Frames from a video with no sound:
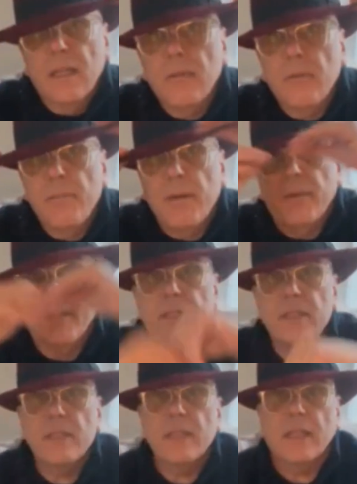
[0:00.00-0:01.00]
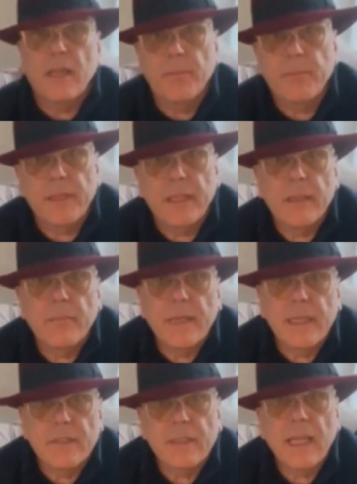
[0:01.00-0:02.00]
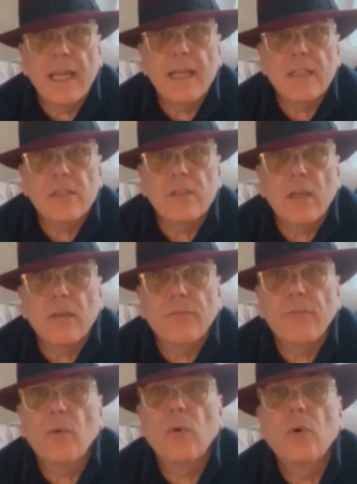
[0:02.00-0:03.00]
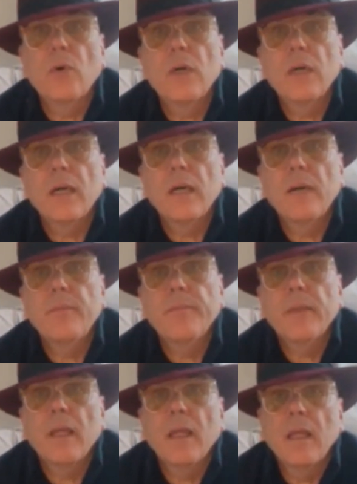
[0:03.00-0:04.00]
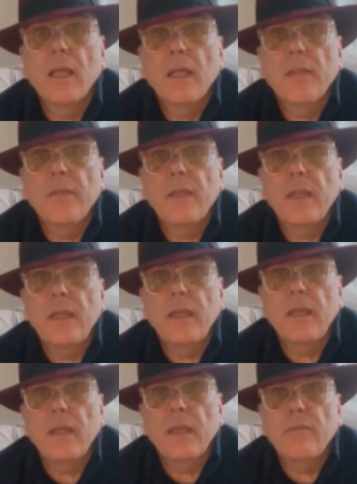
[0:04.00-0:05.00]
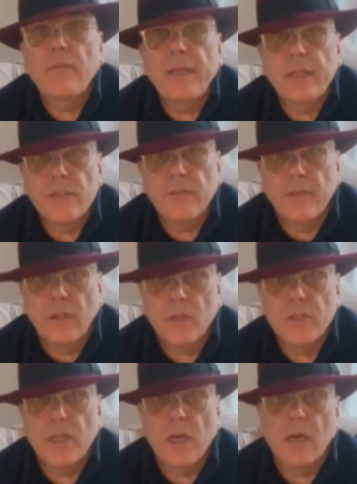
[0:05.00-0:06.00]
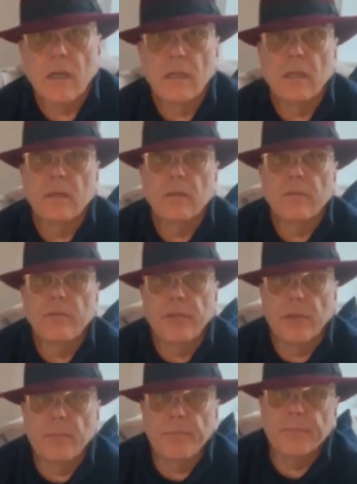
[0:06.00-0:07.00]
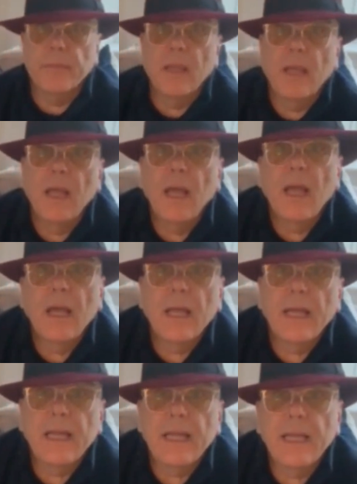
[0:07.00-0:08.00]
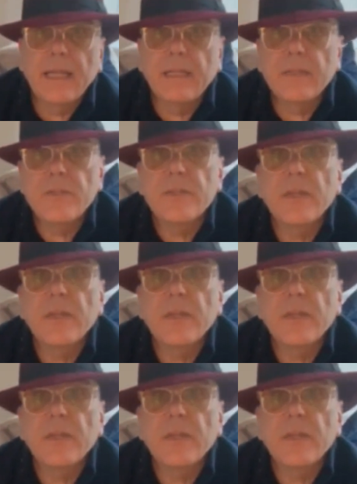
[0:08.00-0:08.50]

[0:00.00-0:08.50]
Remember, this is the company that makes the hats for the Raiders of the Lost Ark film, and